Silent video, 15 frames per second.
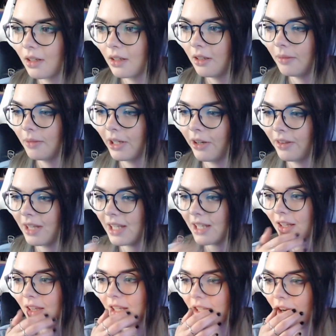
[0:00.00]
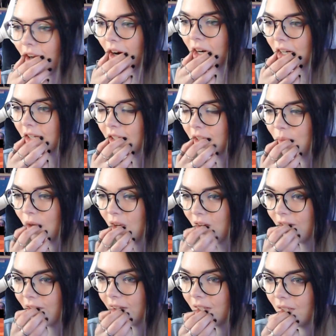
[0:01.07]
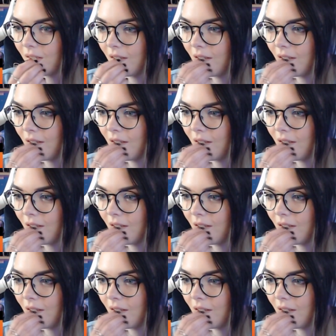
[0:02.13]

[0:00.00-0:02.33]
Oh my god, this art is beautiful.